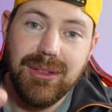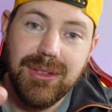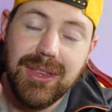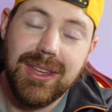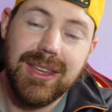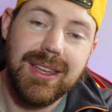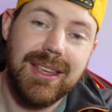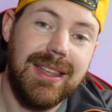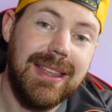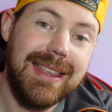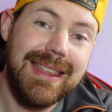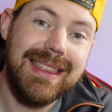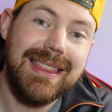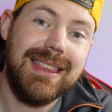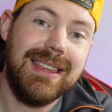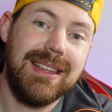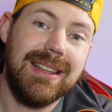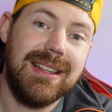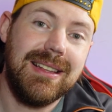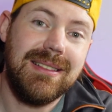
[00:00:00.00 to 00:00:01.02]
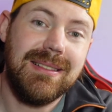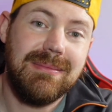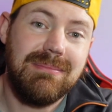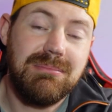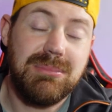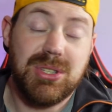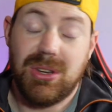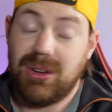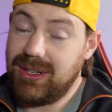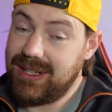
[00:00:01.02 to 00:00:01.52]
the
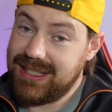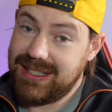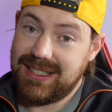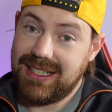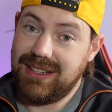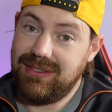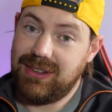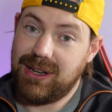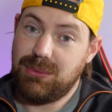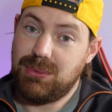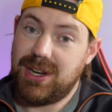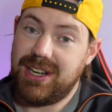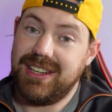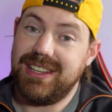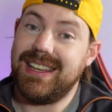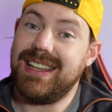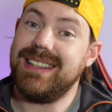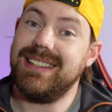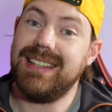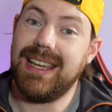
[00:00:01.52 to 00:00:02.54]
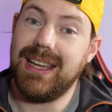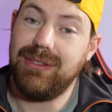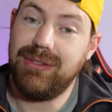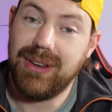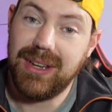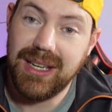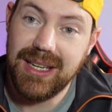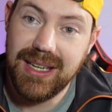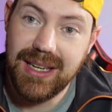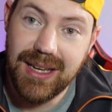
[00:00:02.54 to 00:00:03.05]
Sony ZV1 does have
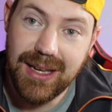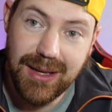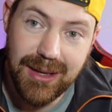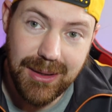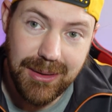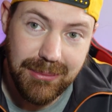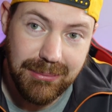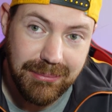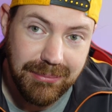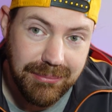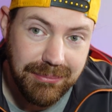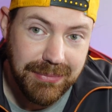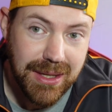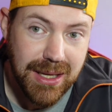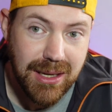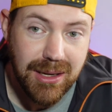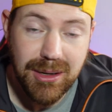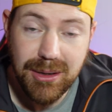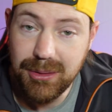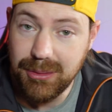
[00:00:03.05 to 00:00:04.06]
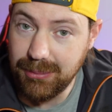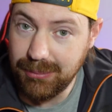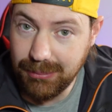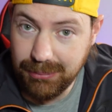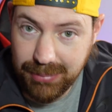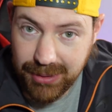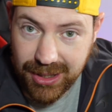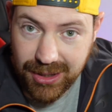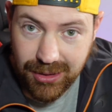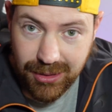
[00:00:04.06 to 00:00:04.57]
a
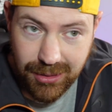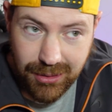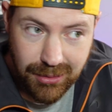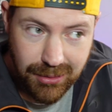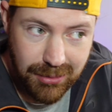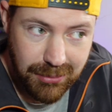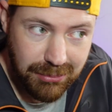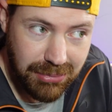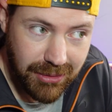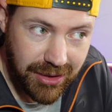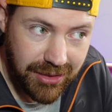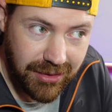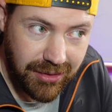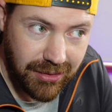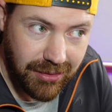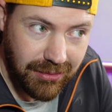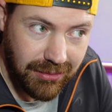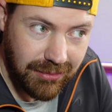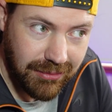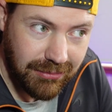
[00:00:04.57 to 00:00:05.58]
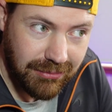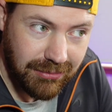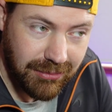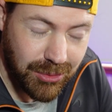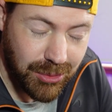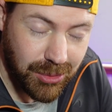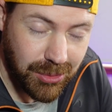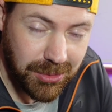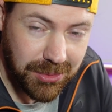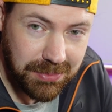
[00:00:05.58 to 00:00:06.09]
bigger brother
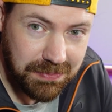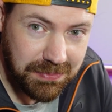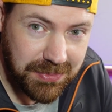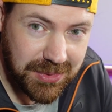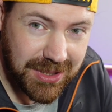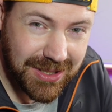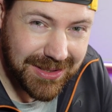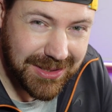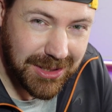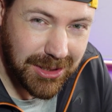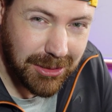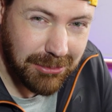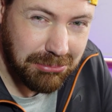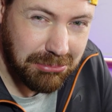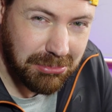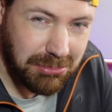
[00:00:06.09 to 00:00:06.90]
or sister